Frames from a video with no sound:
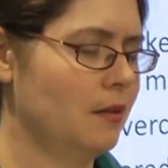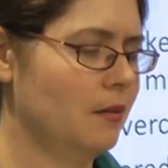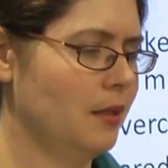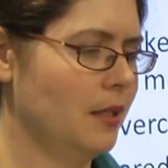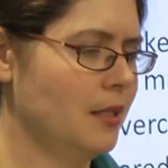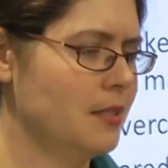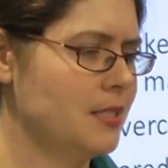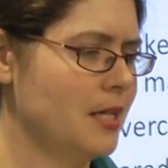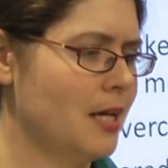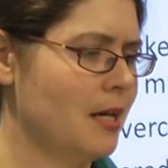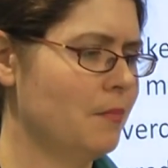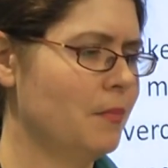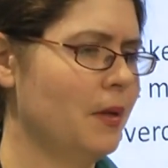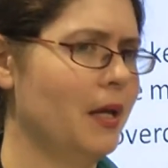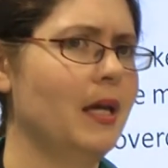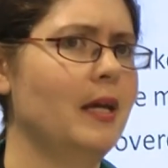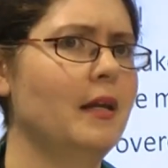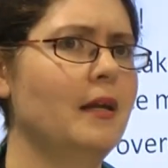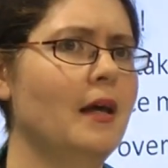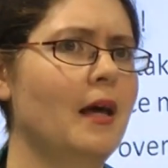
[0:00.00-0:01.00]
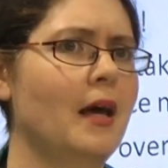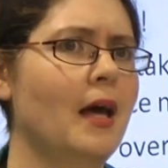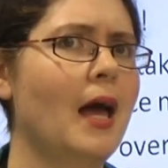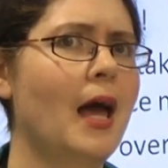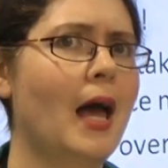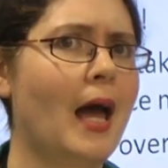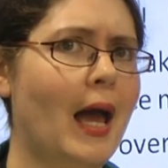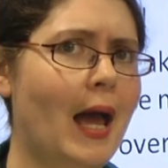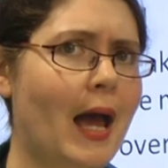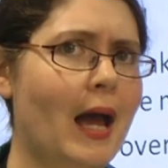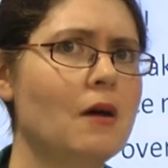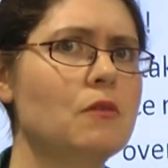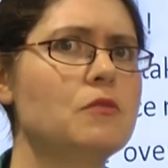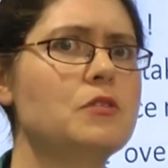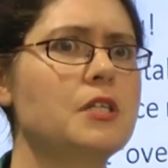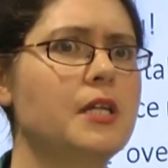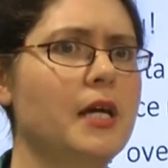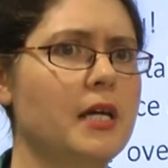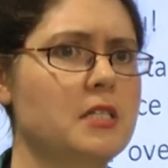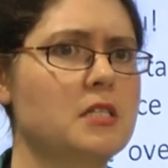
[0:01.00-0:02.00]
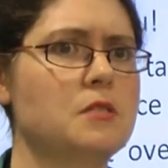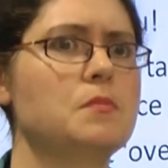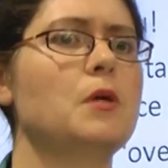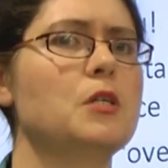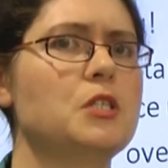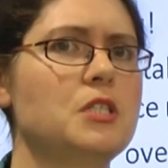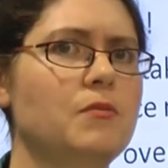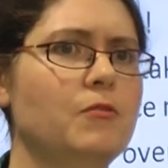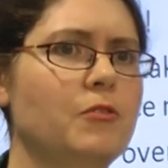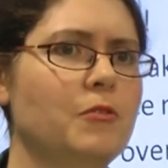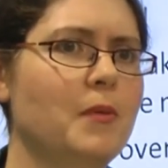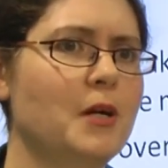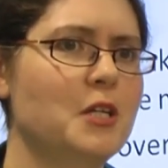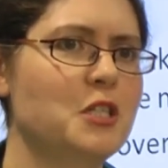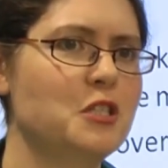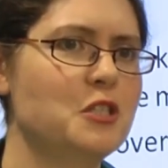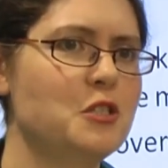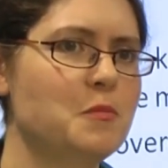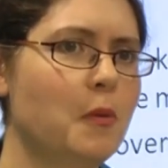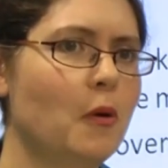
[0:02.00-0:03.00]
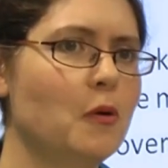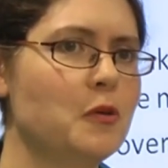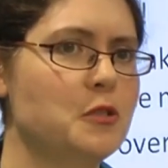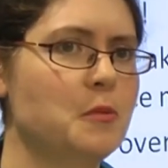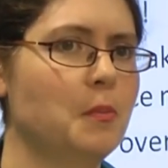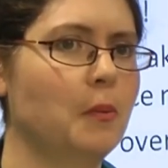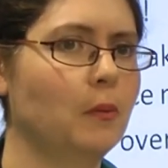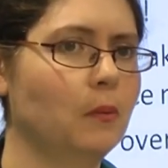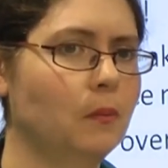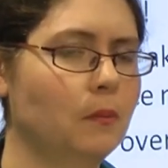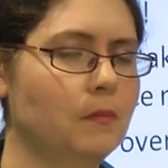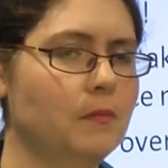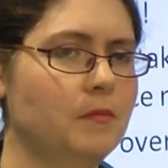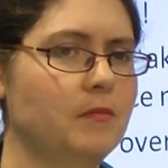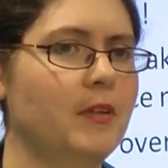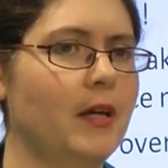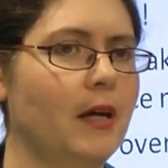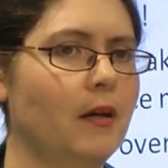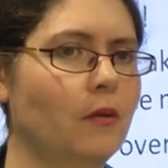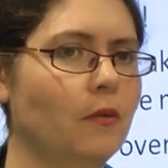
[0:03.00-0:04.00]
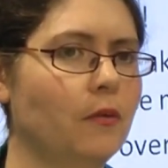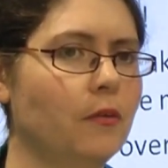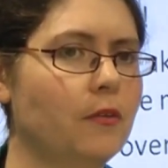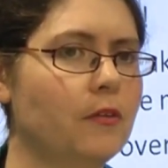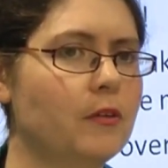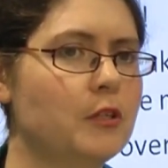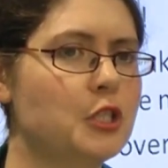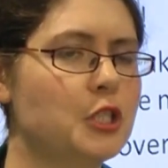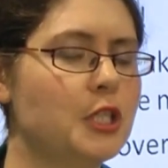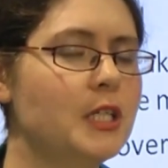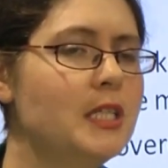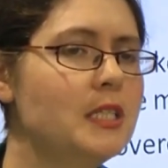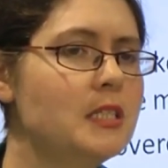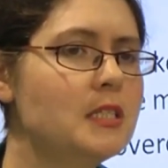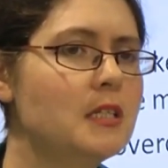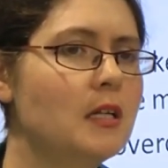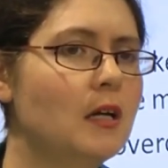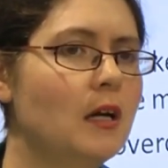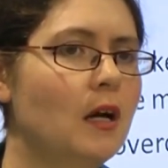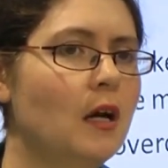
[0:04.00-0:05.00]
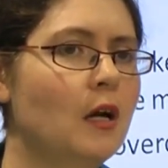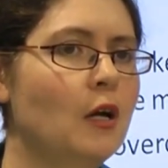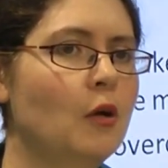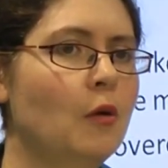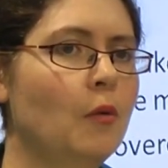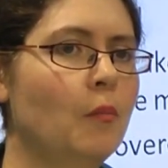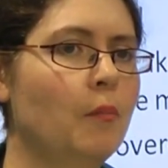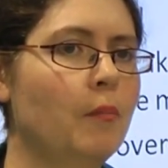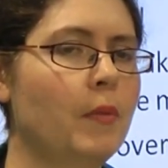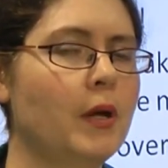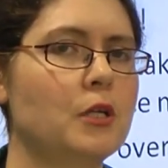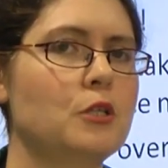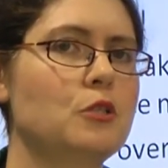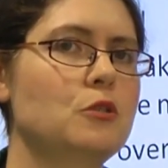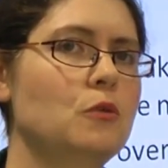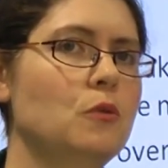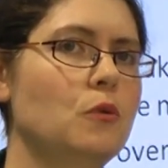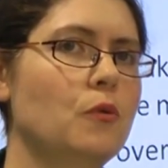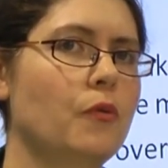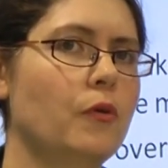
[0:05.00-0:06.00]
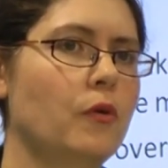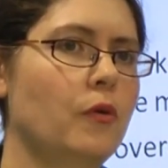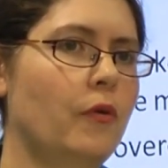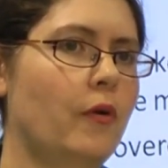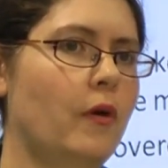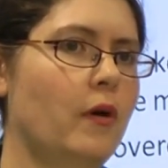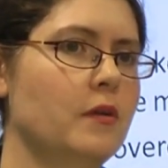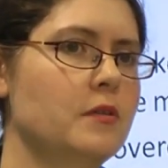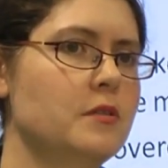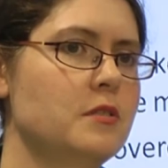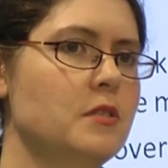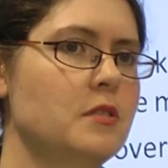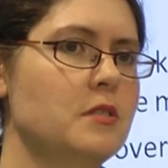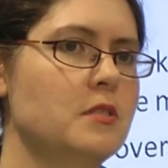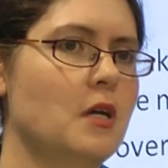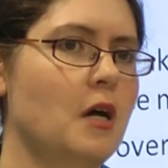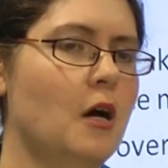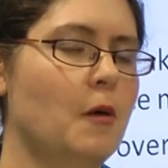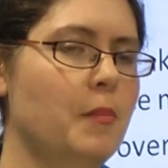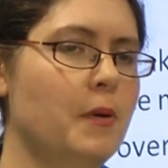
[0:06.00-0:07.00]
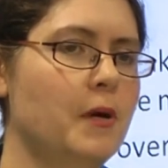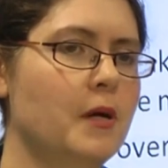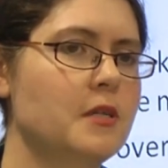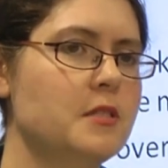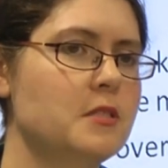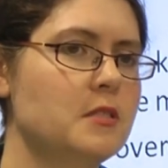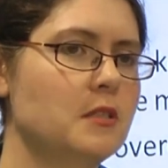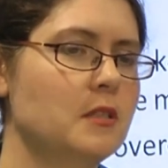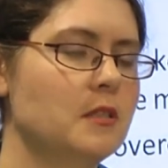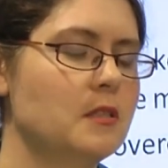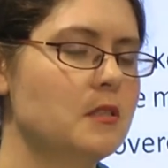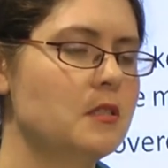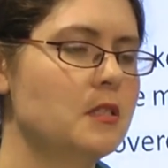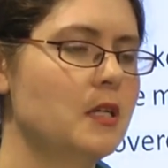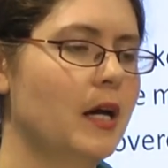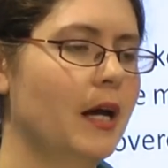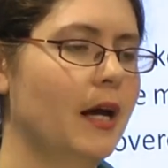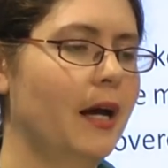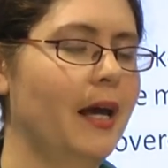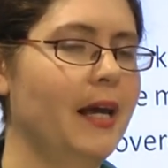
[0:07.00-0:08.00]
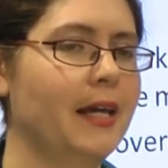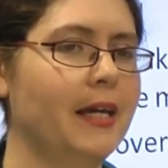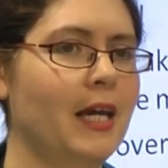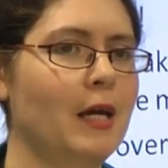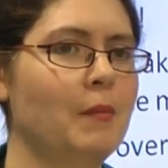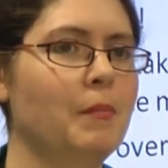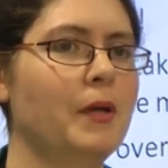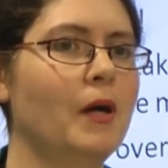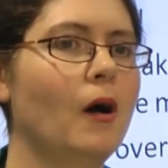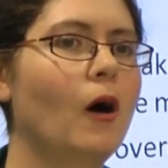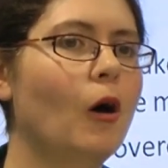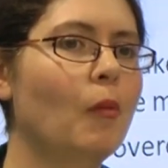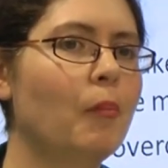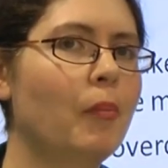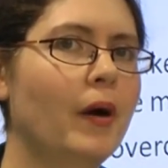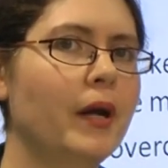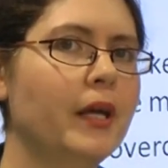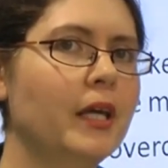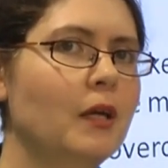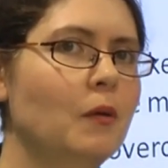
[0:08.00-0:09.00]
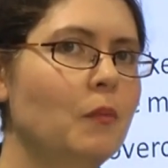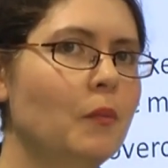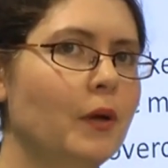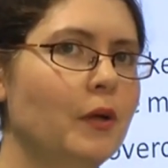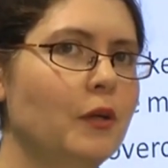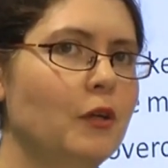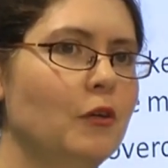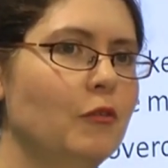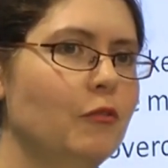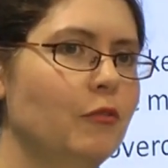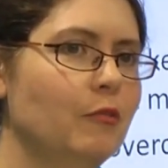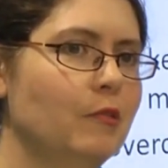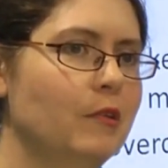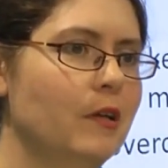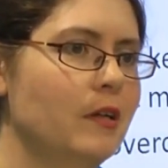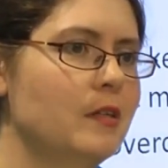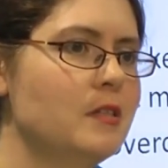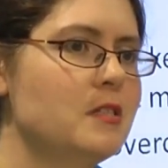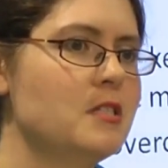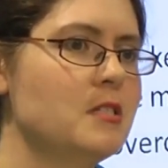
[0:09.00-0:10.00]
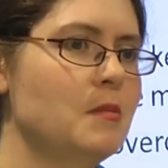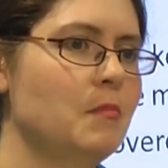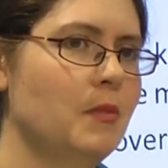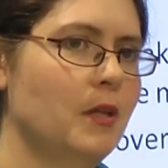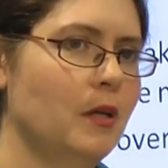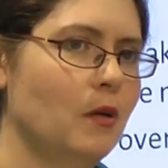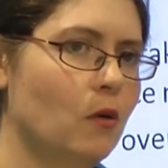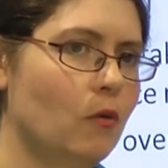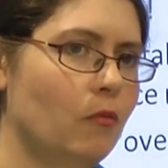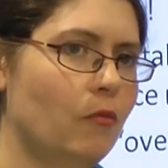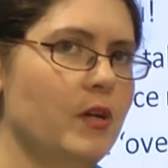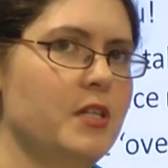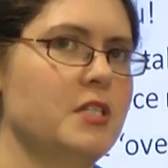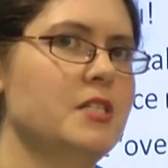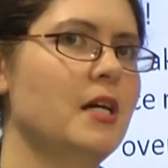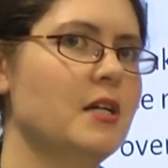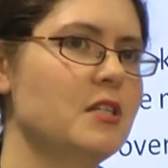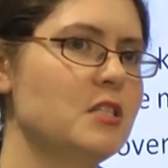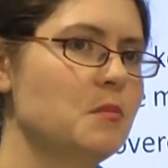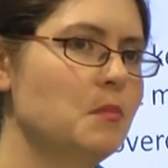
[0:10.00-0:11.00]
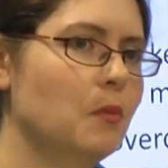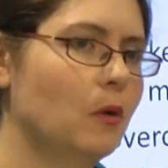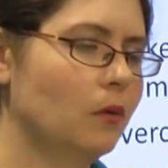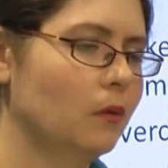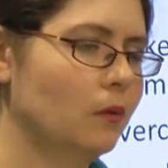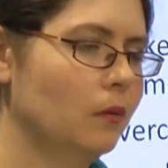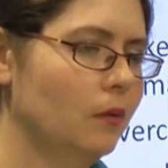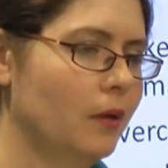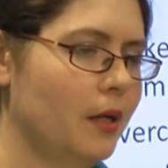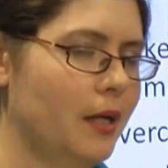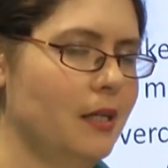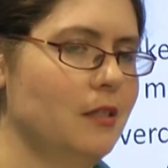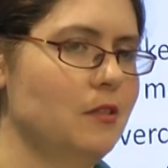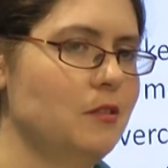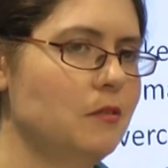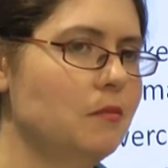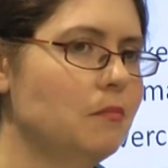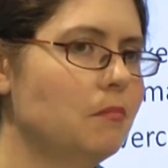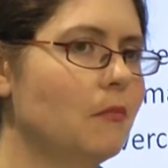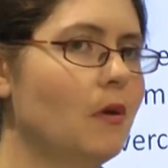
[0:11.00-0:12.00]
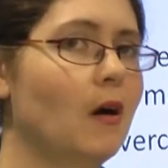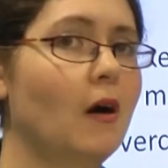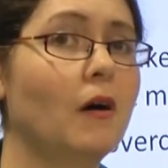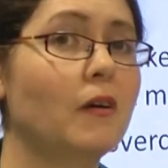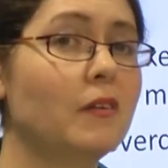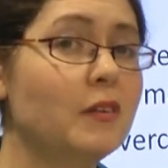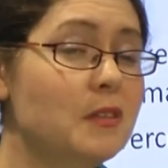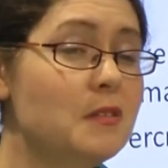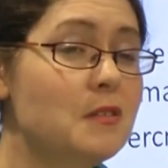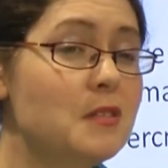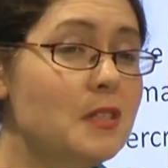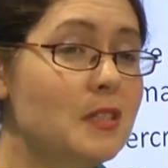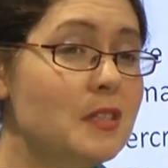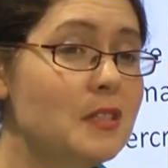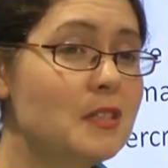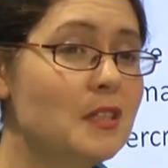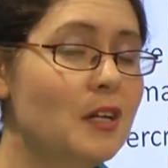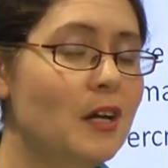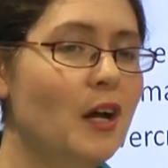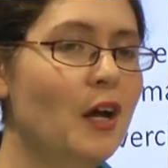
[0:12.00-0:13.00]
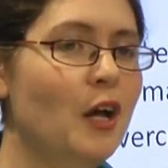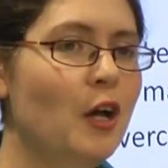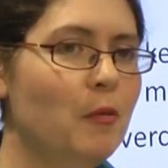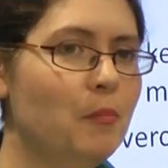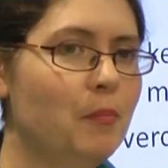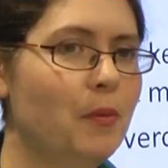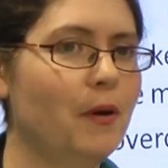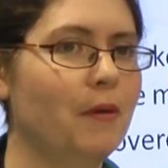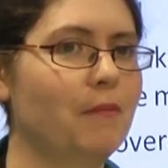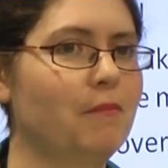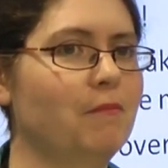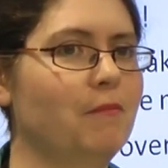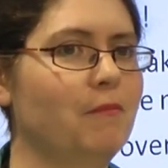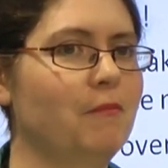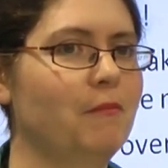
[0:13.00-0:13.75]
exam in how to get as much information as possible down onto the sheet. Make sure that your answers are pertinent. It can be heartbreaking when you've learnt something or written out a model and you can't use it, but